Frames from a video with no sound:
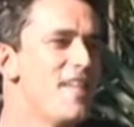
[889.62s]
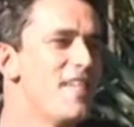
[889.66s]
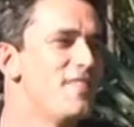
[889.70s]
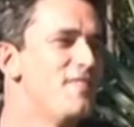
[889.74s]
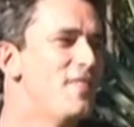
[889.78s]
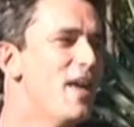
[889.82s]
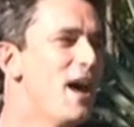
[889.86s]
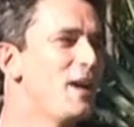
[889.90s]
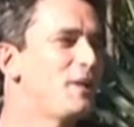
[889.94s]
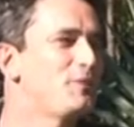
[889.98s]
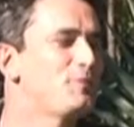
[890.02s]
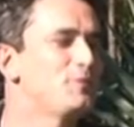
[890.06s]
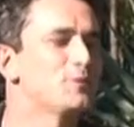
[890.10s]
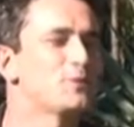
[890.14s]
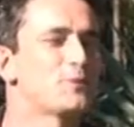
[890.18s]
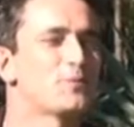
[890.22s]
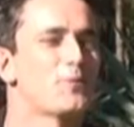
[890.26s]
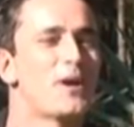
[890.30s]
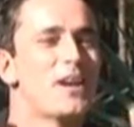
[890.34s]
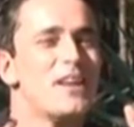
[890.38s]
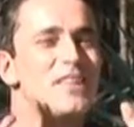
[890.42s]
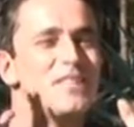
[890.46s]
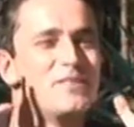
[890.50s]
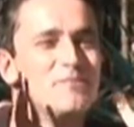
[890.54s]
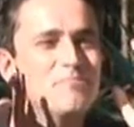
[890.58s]
That was
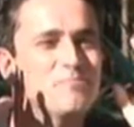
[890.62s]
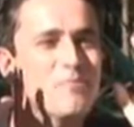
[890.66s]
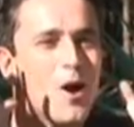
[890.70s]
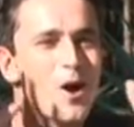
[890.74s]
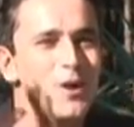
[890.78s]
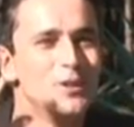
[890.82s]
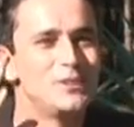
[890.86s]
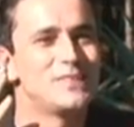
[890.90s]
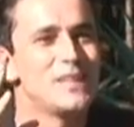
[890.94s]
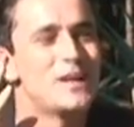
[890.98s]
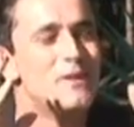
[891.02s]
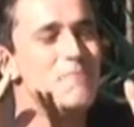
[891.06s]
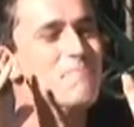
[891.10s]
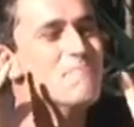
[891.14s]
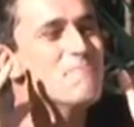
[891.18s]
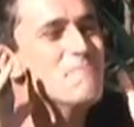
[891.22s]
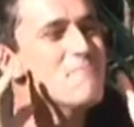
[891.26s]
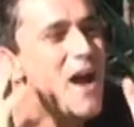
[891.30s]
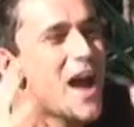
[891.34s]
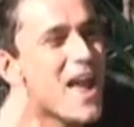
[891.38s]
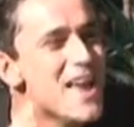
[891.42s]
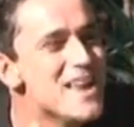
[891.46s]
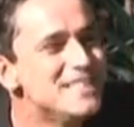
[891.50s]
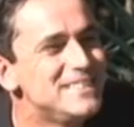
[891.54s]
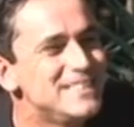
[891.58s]
one of the most
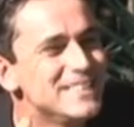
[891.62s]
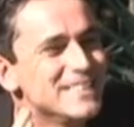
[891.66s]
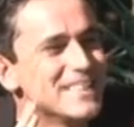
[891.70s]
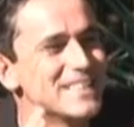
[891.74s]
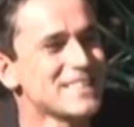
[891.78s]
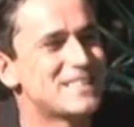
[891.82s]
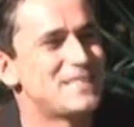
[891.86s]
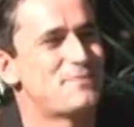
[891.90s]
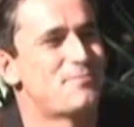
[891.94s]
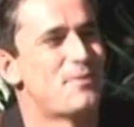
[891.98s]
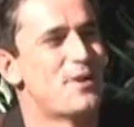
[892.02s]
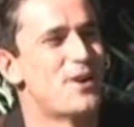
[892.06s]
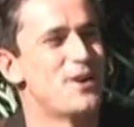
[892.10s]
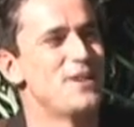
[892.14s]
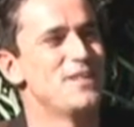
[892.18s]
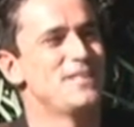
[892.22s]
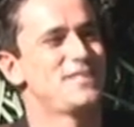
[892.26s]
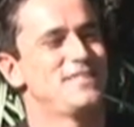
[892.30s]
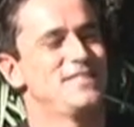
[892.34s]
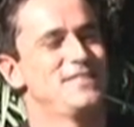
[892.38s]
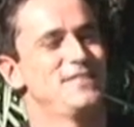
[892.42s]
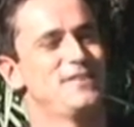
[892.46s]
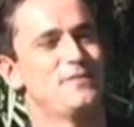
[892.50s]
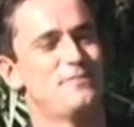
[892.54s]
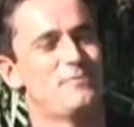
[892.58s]
amazing
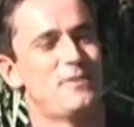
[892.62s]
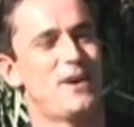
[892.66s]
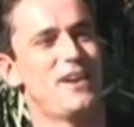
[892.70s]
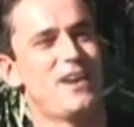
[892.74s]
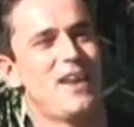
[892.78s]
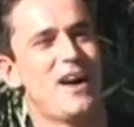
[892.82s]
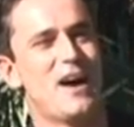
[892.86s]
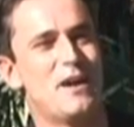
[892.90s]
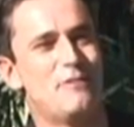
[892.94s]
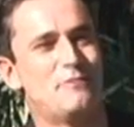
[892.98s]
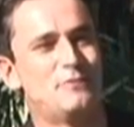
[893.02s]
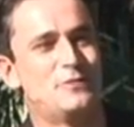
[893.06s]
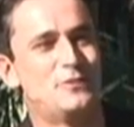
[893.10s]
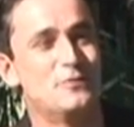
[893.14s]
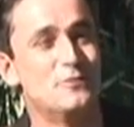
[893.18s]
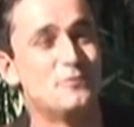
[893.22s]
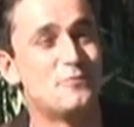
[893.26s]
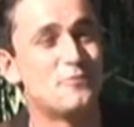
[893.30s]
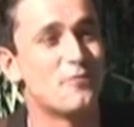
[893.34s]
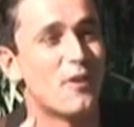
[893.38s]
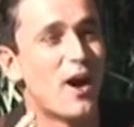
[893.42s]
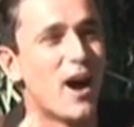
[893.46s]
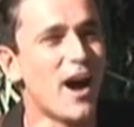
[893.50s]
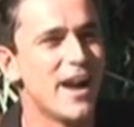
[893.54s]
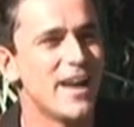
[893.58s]
experiences of my life, to
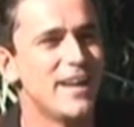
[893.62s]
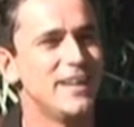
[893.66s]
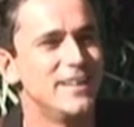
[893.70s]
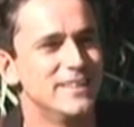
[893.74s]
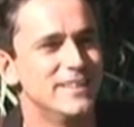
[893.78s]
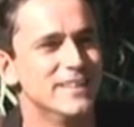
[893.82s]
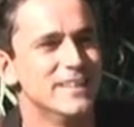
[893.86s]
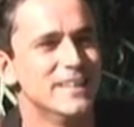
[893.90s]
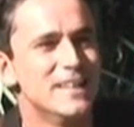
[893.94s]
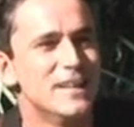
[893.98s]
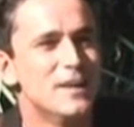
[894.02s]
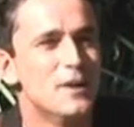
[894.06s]
find